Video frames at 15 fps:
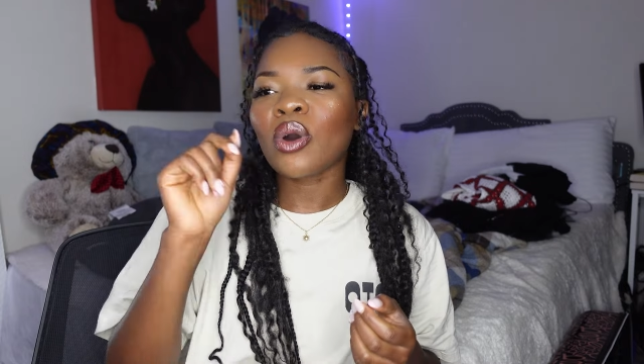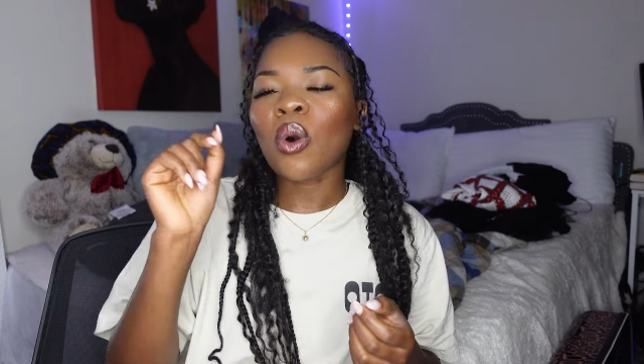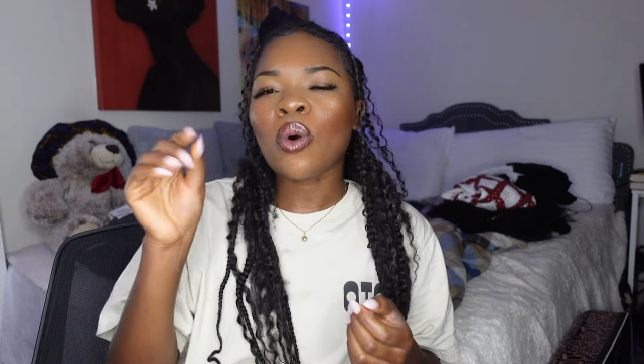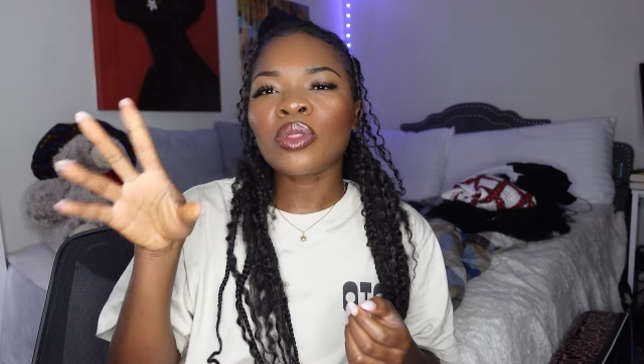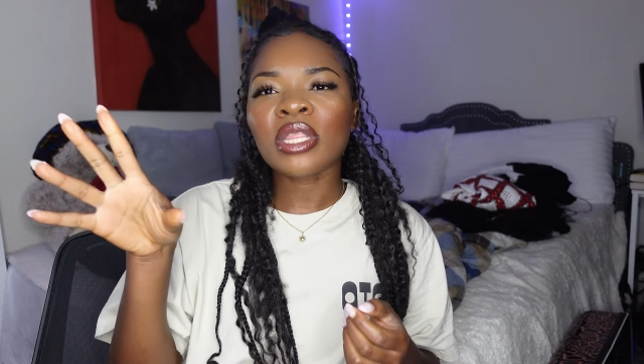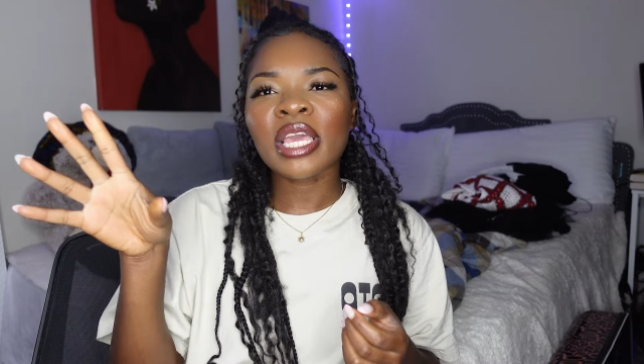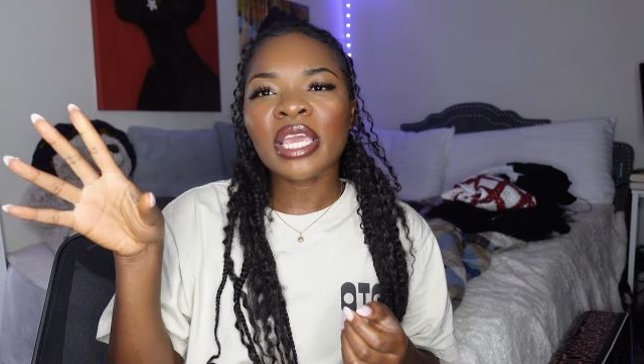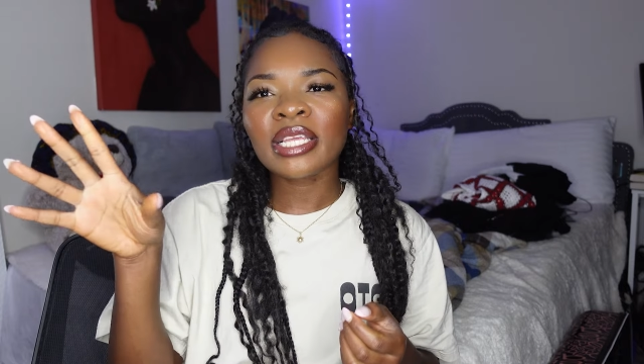the
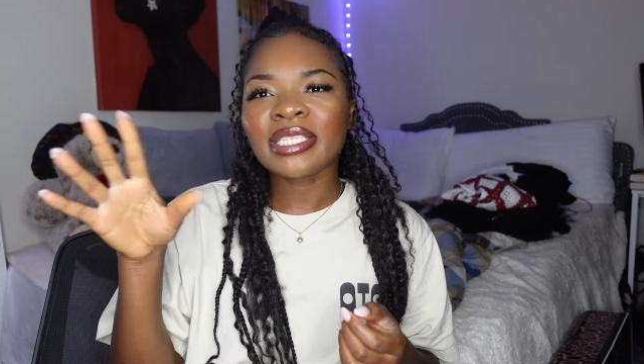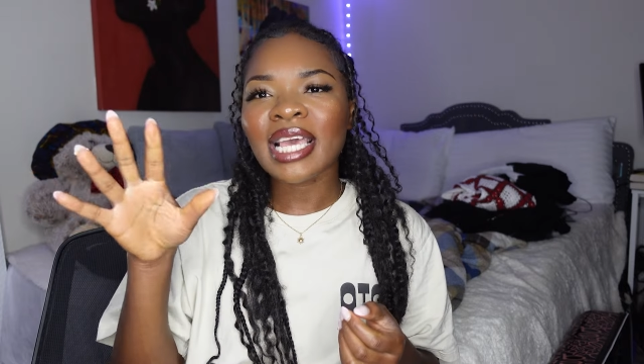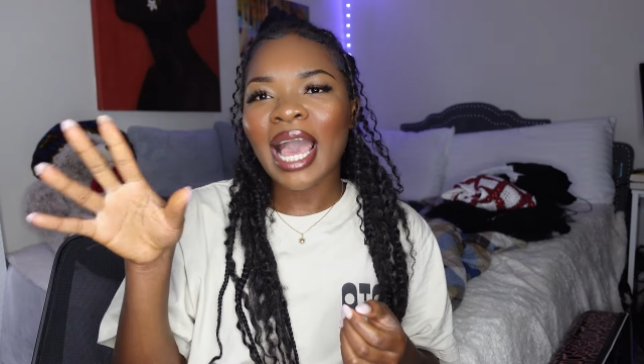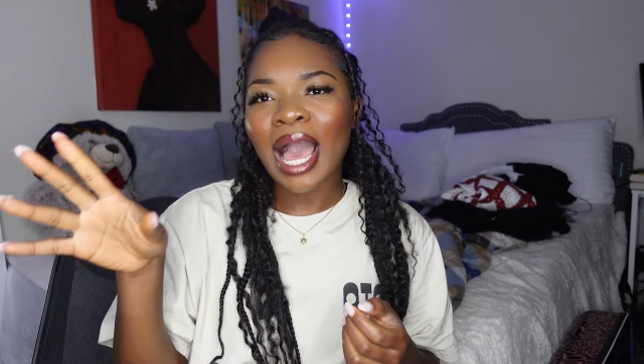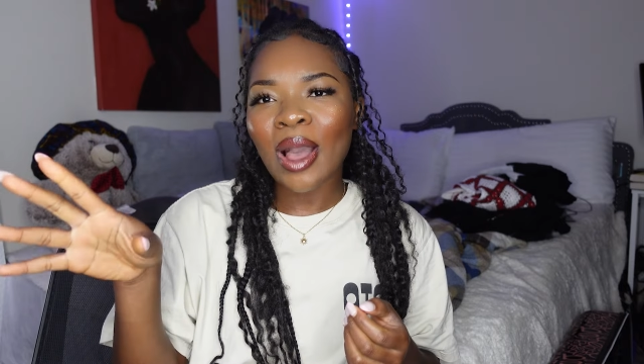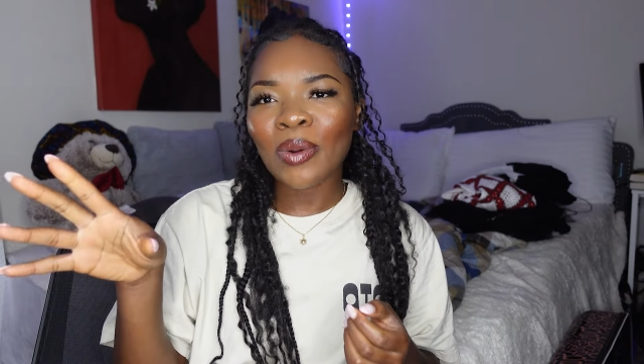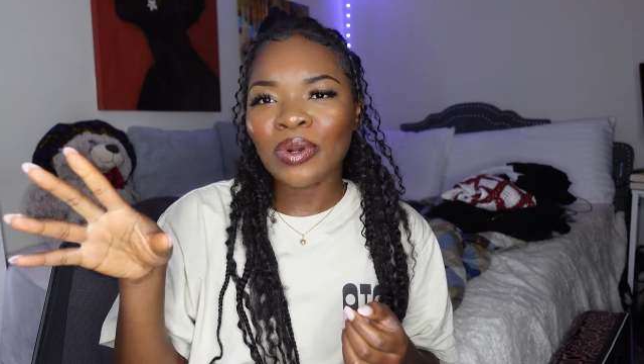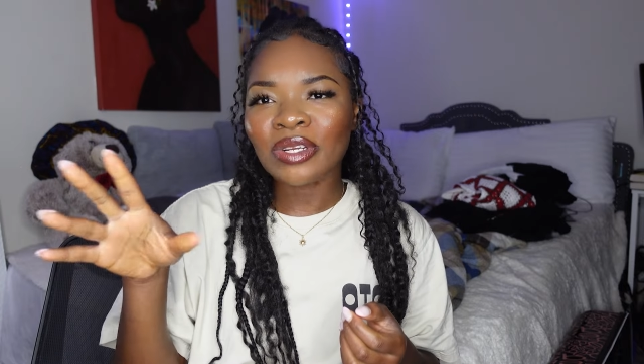only
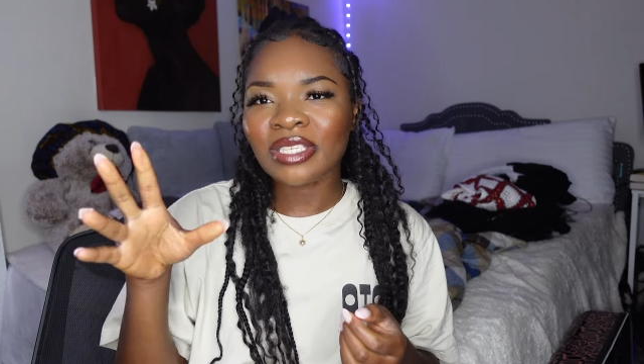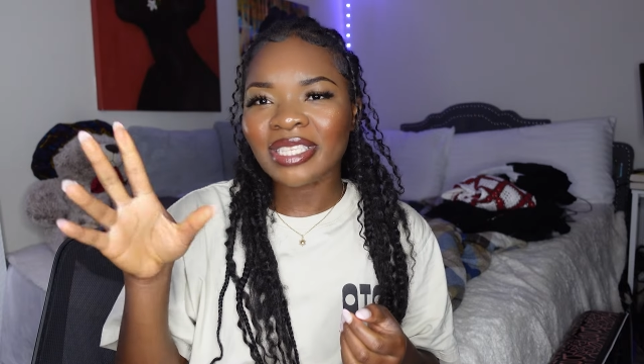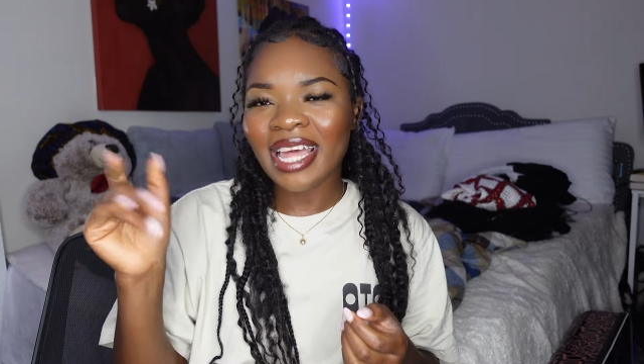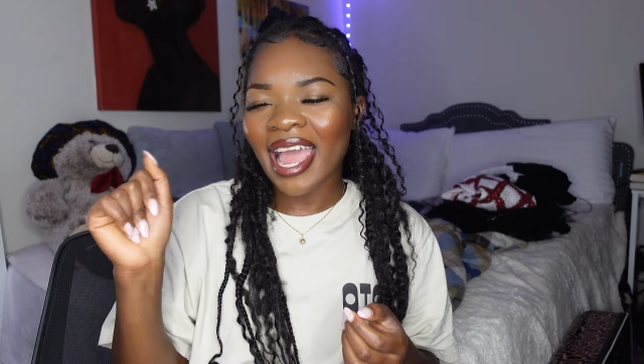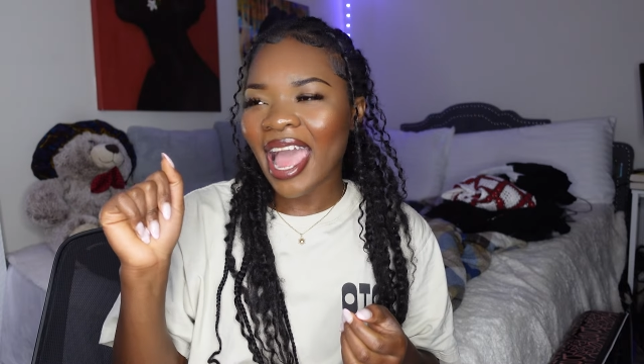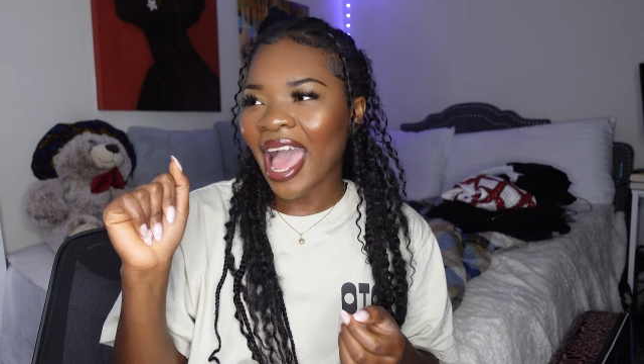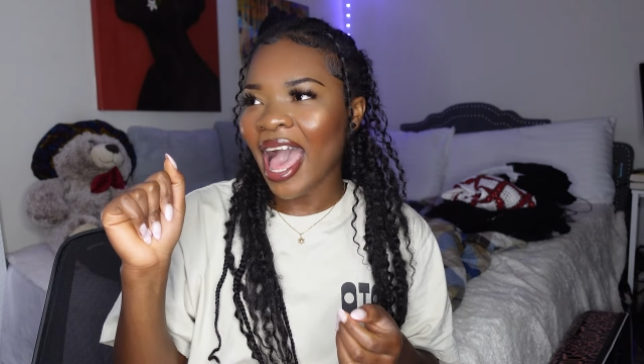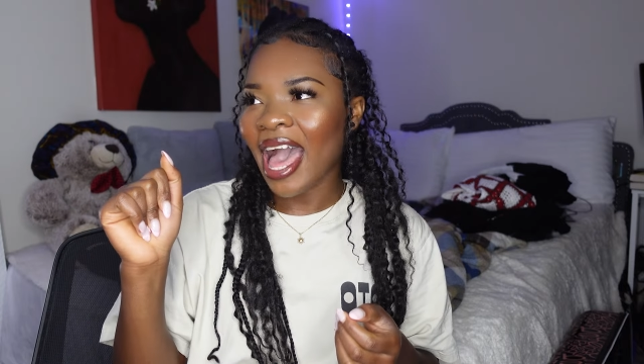towers
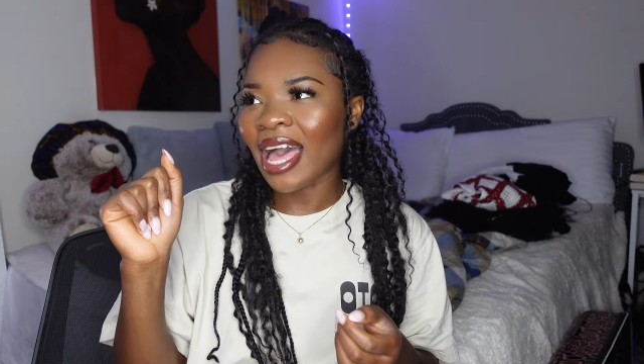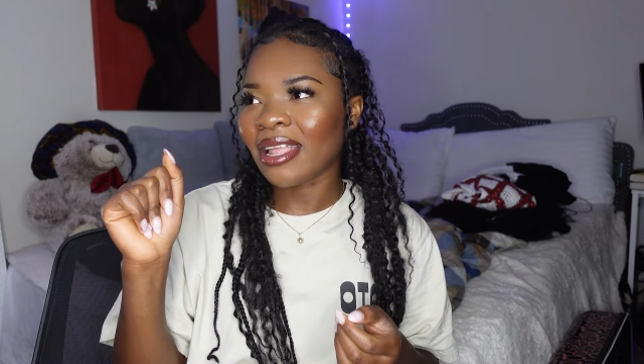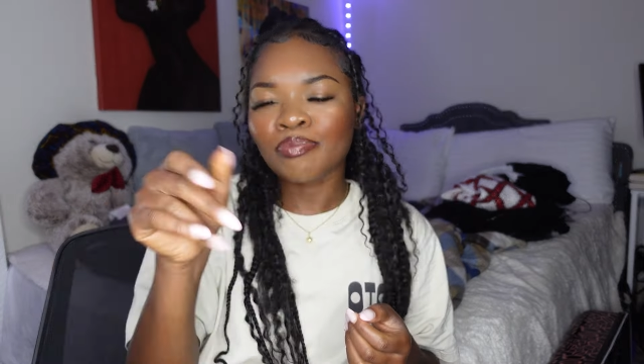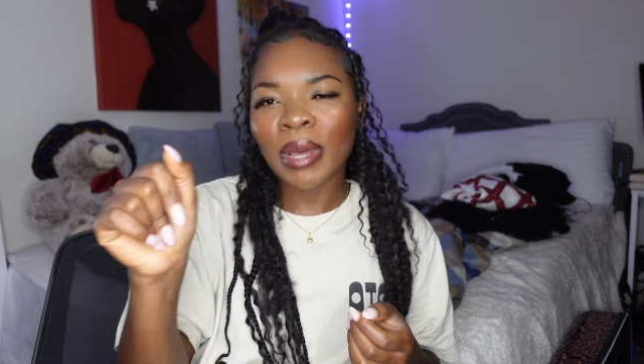that had